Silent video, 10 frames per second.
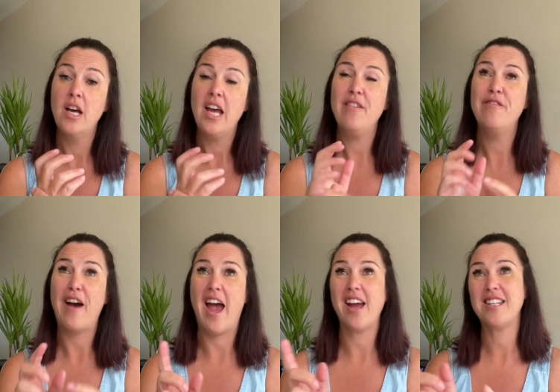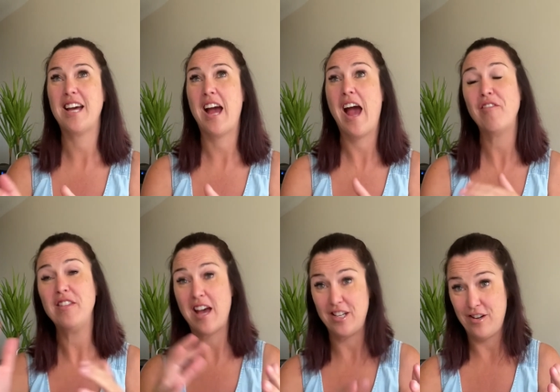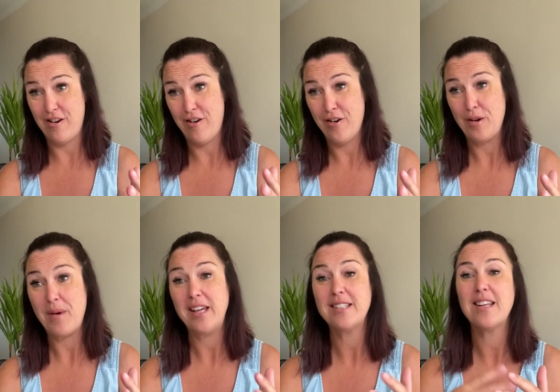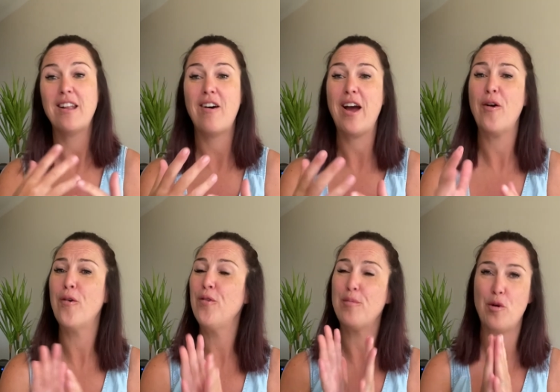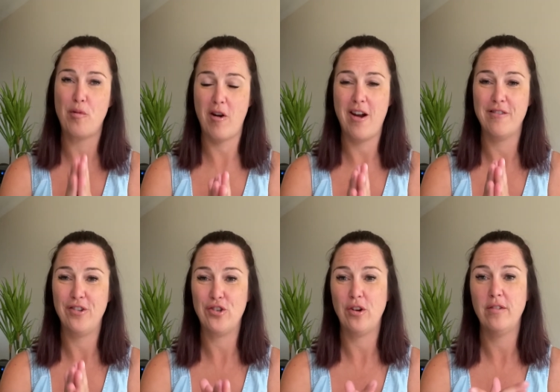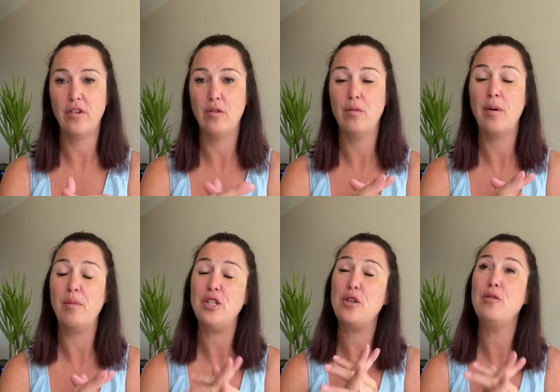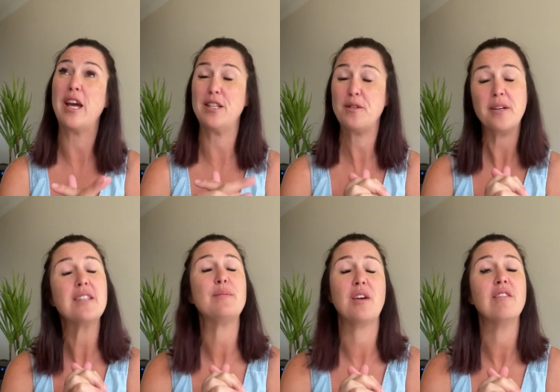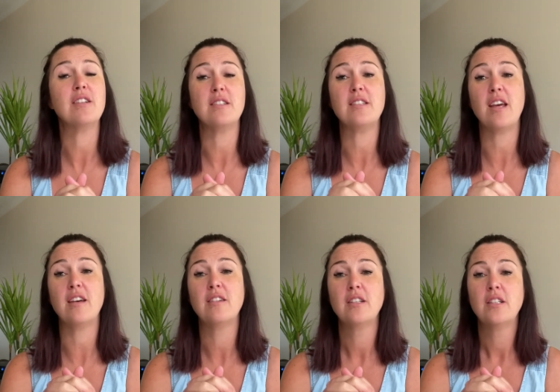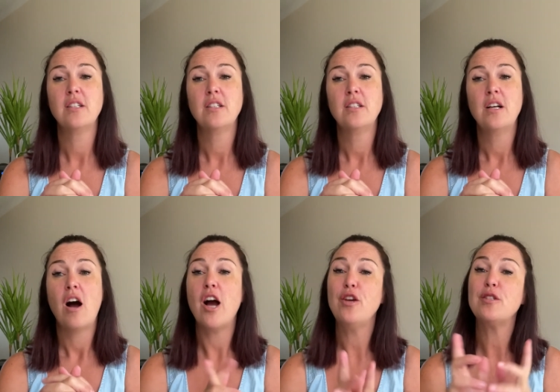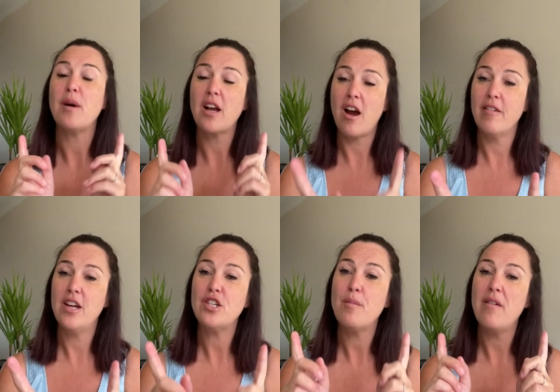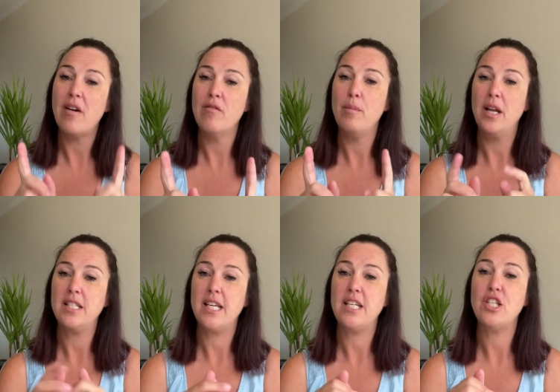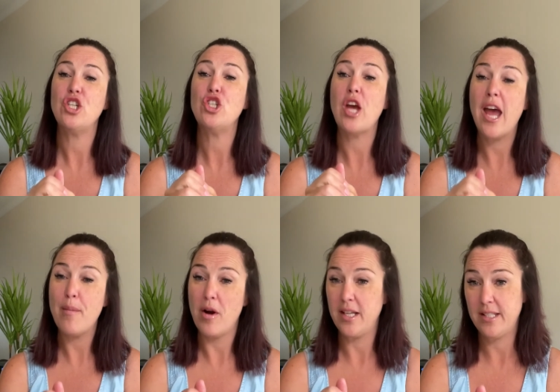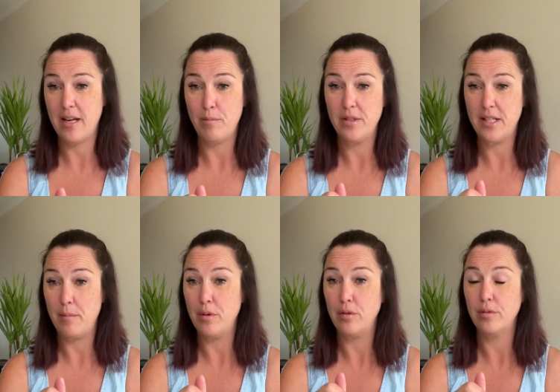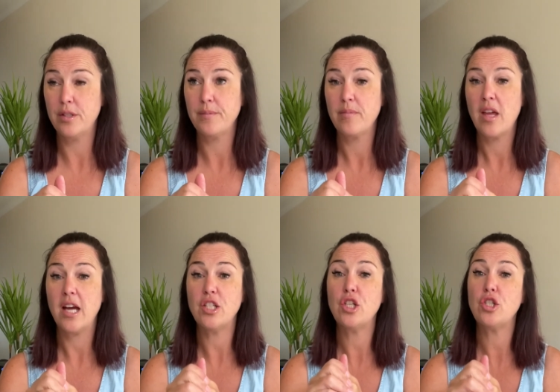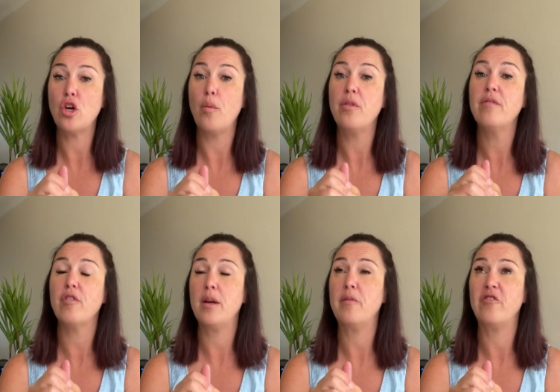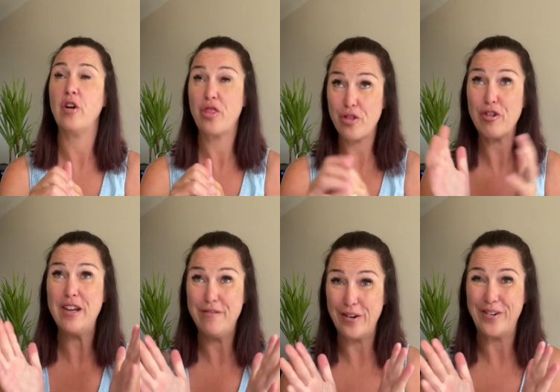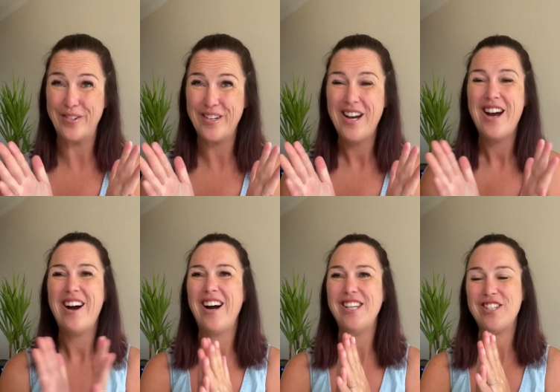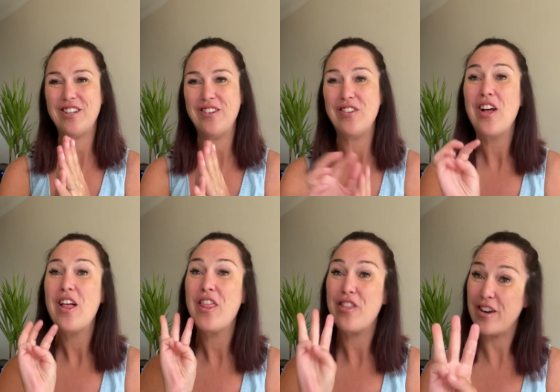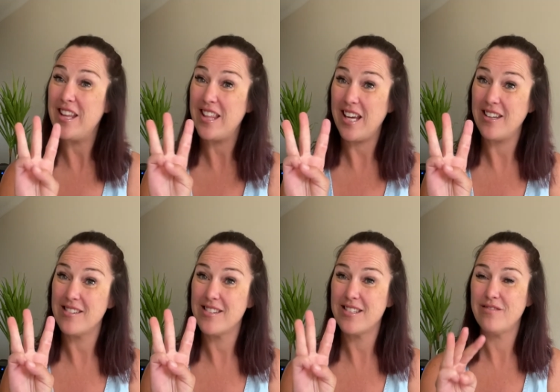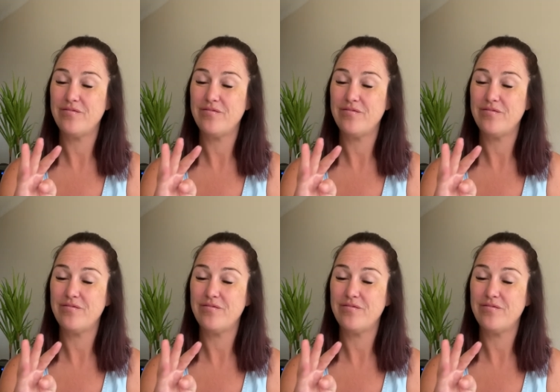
In fact, having that dark makes the light all the more brighter and joyful when we do get to experience it. I use my courage and my vulnerability to share my stumbles and to stop the free, three fall, I do three things.